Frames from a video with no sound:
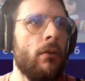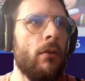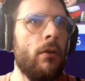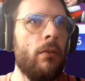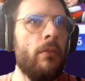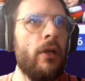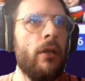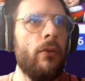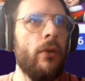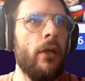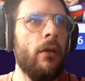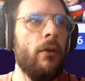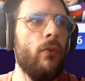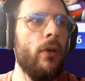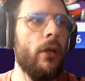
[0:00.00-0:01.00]
Oh, by the
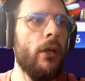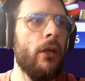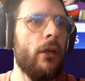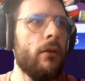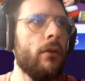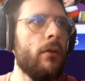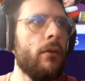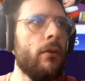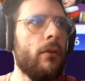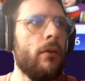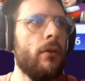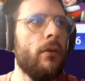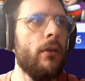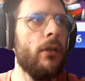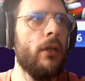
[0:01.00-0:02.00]
way, we are
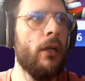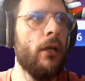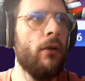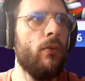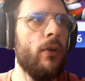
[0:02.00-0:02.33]
rank